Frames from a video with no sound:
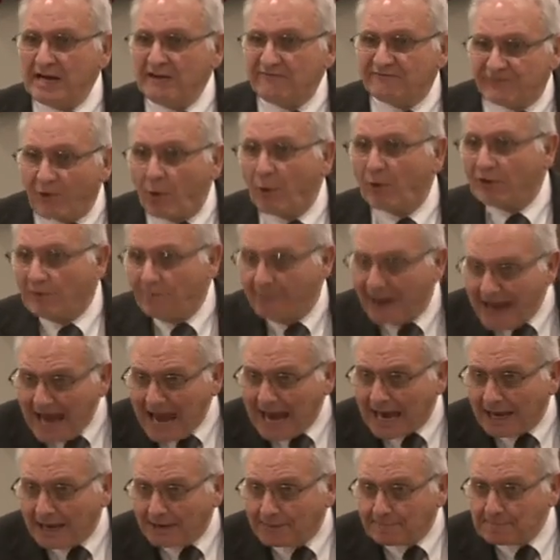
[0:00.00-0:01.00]
made for the
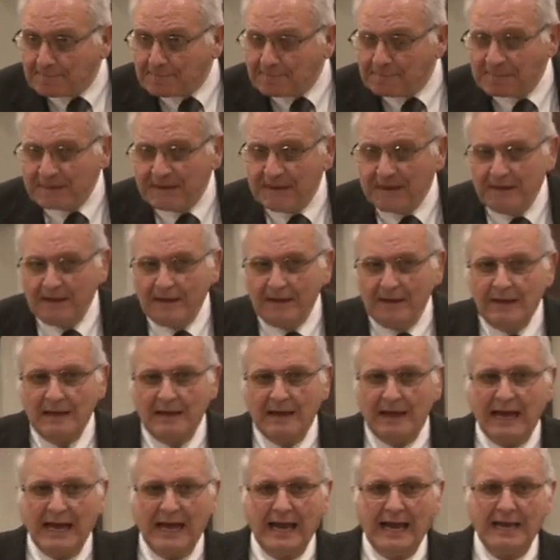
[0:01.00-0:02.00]
man.
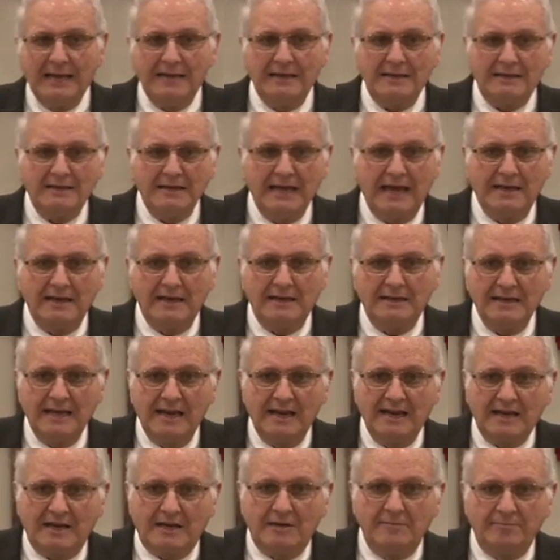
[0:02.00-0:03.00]
And it, and it,
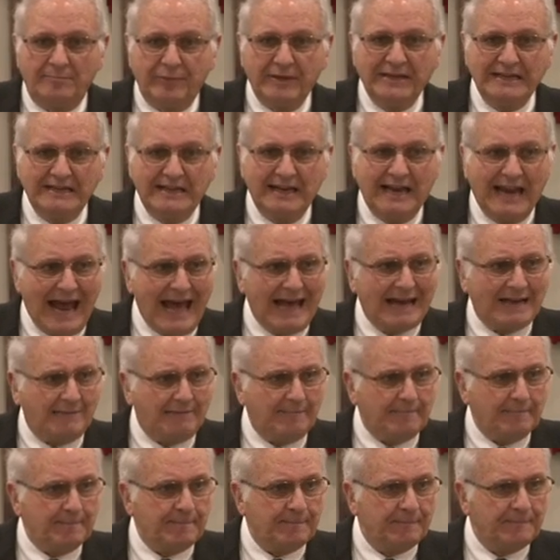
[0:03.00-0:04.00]
and it completed
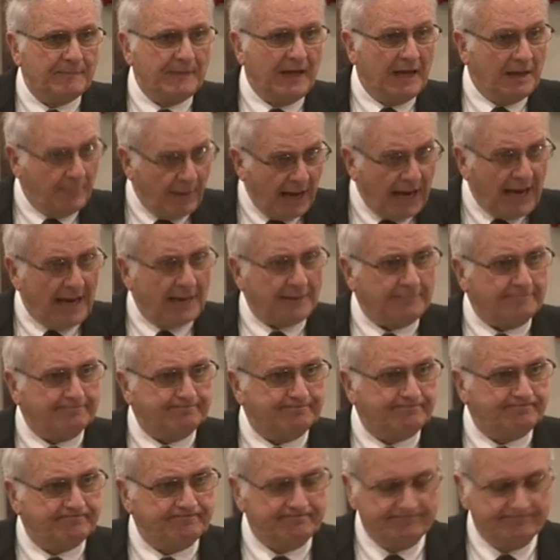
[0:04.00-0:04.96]
Adam. Amen.